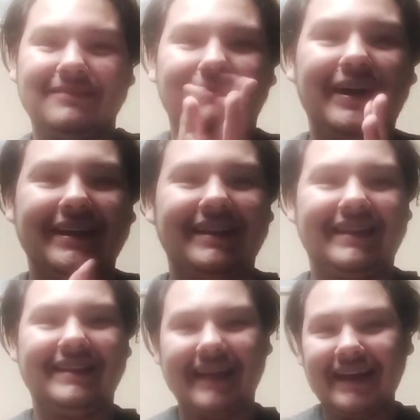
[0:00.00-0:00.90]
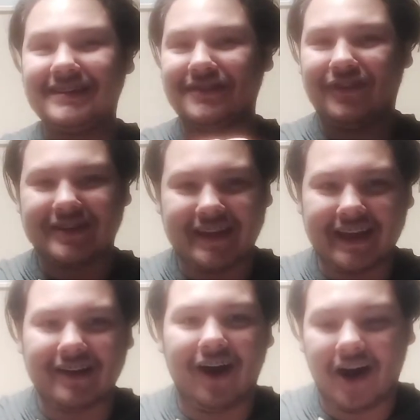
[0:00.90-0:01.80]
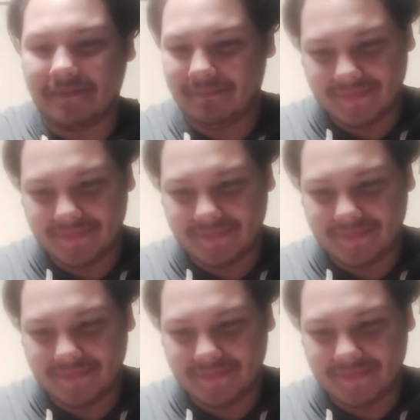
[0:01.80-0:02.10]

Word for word: But that's it for today, y'all.